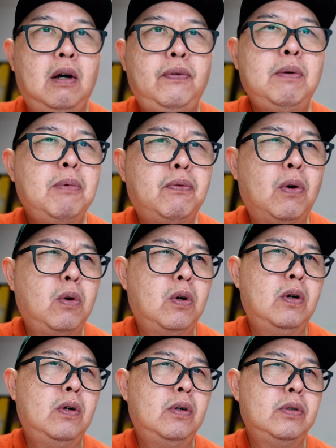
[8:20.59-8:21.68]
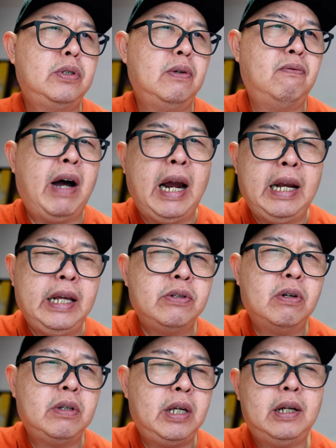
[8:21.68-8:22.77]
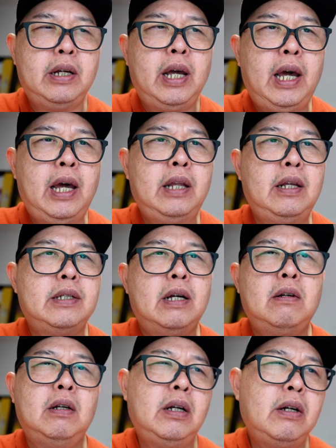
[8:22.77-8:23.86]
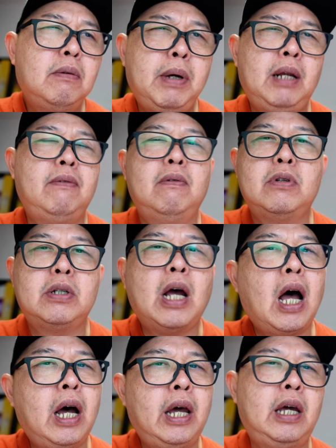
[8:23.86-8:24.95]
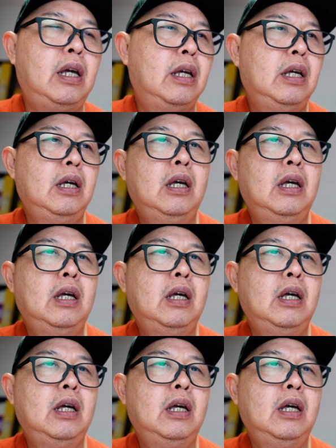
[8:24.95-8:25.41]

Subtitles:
Female vocals, violins on the other hand, they sound a little bit shy,